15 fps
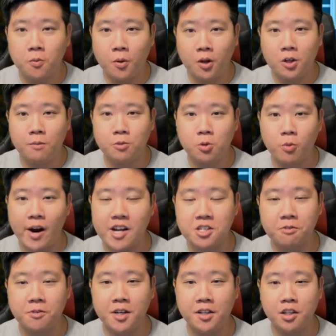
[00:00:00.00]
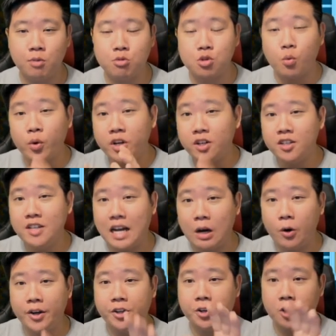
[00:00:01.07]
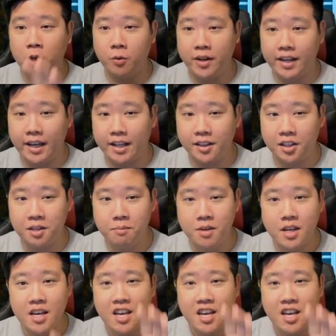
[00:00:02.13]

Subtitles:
Welcome to Rise of Kingdoms. We are now in Heroic Anthem,